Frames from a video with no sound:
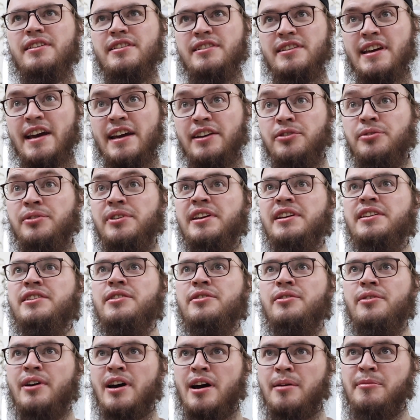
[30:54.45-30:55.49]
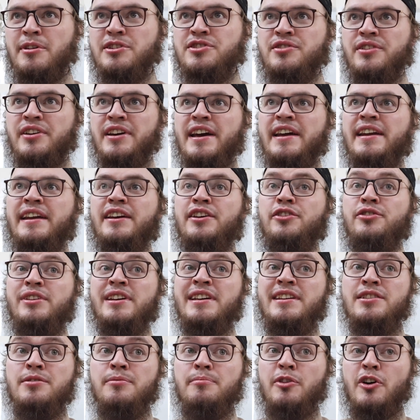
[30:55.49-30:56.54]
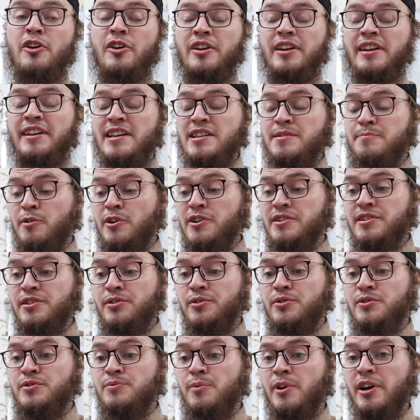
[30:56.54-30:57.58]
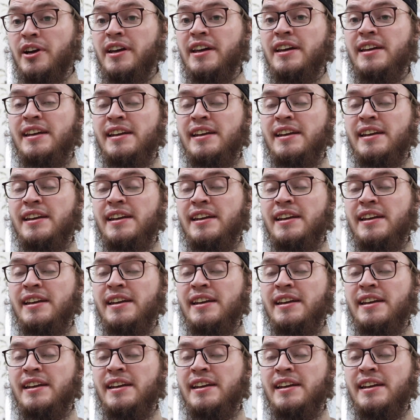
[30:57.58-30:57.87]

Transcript: Yeah, you need to know how much you're getting. You need to this person who's working,